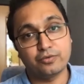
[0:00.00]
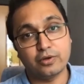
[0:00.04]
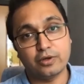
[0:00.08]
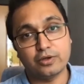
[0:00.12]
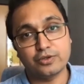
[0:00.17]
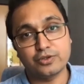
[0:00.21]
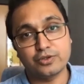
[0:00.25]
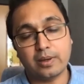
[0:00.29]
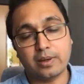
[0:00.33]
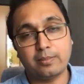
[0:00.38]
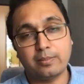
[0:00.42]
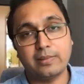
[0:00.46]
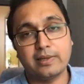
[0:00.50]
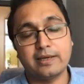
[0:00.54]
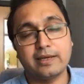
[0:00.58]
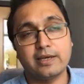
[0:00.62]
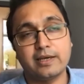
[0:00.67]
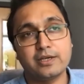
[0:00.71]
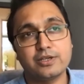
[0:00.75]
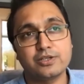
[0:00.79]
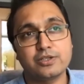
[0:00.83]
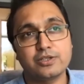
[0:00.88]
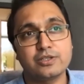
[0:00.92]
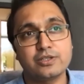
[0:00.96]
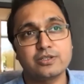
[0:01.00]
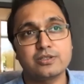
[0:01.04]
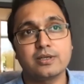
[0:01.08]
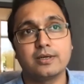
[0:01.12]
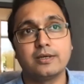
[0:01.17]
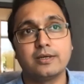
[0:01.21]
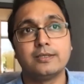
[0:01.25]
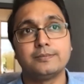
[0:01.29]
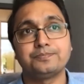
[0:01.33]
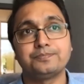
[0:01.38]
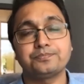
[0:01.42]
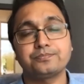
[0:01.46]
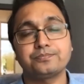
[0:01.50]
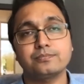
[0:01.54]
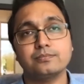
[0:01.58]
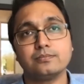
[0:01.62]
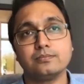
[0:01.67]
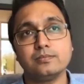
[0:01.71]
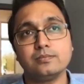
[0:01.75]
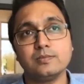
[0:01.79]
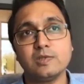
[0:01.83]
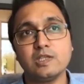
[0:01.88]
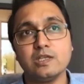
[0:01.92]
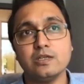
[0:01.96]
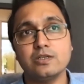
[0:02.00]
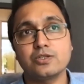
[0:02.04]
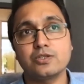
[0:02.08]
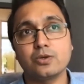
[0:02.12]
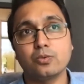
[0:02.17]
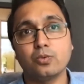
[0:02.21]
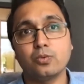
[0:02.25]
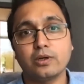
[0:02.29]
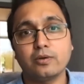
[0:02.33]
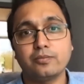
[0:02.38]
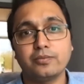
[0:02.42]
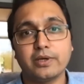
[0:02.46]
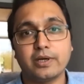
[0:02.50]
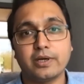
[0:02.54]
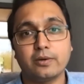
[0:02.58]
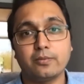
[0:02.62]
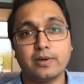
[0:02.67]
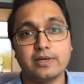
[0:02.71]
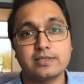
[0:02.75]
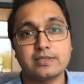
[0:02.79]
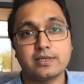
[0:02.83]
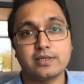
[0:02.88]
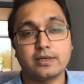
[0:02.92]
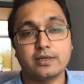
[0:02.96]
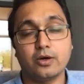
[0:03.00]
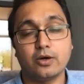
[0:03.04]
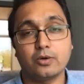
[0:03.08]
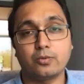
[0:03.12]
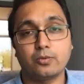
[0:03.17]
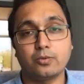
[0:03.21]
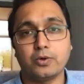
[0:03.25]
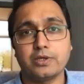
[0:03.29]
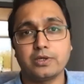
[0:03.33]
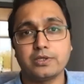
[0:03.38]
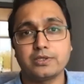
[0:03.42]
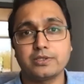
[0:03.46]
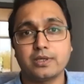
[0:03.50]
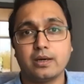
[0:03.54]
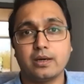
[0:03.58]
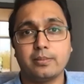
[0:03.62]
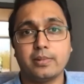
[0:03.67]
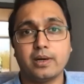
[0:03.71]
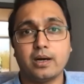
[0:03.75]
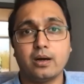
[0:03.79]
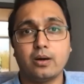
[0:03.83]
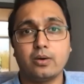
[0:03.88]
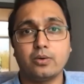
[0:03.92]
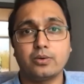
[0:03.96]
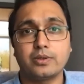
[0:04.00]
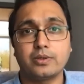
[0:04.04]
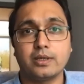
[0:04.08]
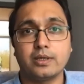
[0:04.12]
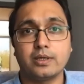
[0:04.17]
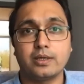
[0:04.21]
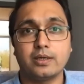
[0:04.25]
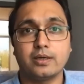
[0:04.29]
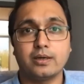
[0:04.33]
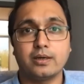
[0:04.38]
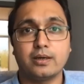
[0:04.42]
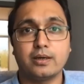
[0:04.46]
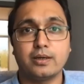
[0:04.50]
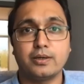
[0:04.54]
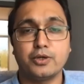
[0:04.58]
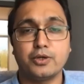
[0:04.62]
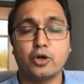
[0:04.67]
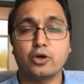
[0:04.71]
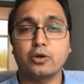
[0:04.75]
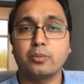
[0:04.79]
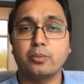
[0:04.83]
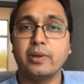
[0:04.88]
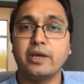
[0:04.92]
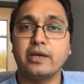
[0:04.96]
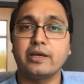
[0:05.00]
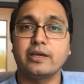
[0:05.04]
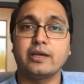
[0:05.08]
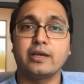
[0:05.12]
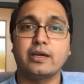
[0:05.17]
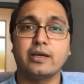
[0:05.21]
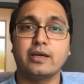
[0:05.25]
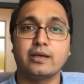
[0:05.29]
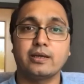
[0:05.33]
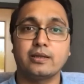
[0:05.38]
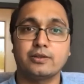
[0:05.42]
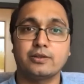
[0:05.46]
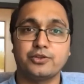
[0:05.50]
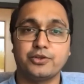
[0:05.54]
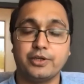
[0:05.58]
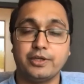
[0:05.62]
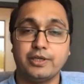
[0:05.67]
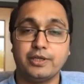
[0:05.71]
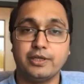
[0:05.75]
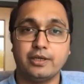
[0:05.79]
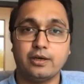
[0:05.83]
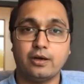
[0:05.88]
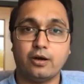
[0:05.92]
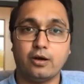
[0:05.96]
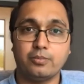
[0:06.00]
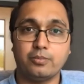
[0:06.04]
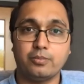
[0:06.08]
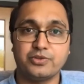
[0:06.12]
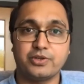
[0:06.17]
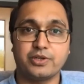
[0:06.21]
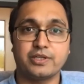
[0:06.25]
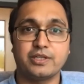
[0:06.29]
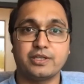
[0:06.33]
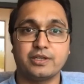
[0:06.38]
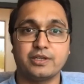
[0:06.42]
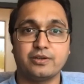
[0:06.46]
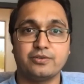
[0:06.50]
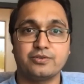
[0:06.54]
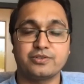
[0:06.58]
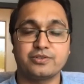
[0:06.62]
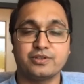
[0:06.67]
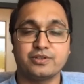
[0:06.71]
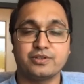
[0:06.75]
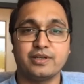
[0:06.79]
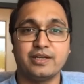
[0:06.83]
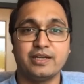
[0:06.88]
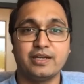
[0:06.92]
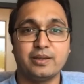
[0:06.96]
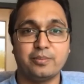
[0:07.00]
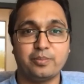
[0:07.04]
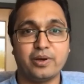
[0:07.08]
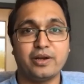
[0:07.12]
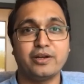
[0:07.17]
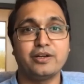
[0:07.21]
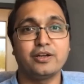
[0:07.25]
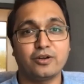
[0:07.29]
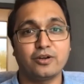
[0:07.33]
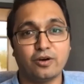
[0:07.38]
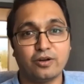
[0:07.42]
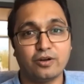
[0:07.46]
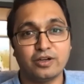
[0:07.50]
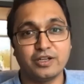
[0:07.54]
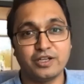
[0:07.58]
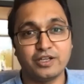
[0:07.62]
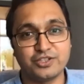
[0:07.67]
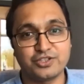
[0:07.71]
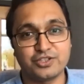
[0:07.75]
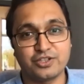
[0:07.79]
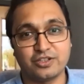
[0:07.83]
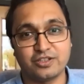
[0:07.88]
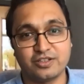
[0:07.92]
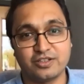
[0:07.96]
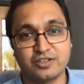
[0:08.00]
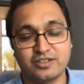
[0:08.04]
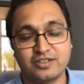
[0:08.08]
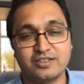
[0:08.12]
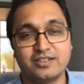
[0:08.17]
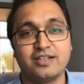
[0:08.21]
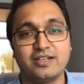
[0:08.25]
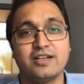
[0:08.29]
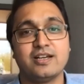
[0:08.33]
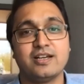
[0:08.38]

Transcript: fellowship applications. So one of the advice I got was about not making three objectives dependent on each other.